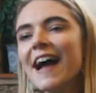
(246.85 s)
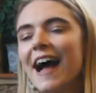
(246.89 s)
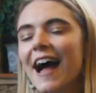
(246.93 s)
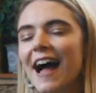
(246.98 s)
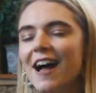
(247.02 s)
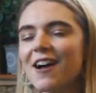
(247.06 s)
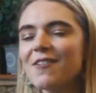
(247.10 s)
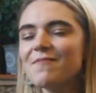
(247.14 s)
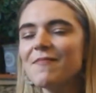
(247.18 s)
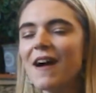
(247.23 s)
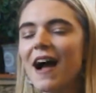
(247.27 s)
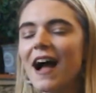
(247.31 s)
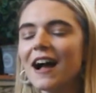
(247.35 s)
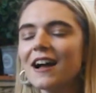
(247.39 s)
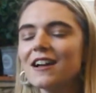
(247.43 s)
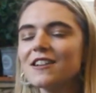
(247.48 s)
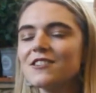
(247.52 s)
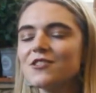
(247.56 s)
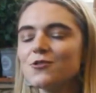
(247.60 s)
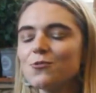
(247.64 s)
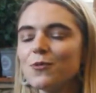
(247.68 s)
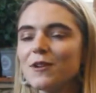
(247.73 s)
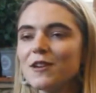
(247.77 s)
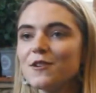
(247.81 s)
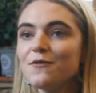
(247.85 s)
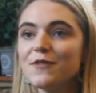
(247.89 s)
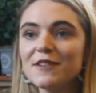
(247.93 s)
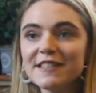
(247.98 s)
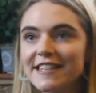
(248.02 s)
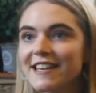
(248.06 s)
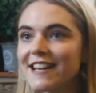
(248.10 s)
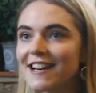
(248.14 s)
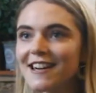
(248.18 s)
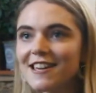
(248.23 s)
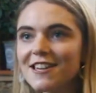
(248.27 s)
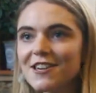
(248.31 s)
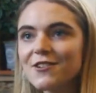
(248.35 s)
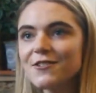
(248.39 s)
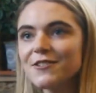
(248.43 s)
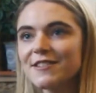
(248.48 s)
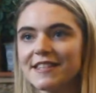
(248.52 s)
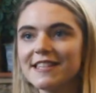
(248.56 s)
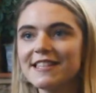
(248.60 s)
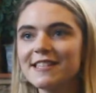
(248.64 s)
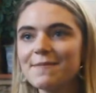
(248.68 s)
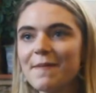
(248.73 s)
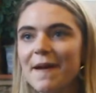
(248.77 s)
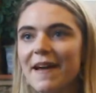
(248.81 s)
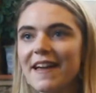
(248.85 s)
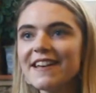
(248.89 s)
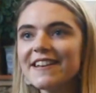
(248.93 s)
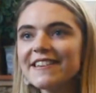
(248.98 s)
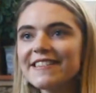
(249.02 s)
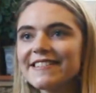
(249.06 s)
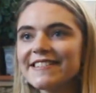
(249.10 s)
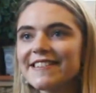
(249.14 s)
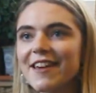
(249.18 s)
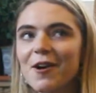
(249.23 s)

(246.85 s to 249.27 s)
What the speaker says: And we physically use the space.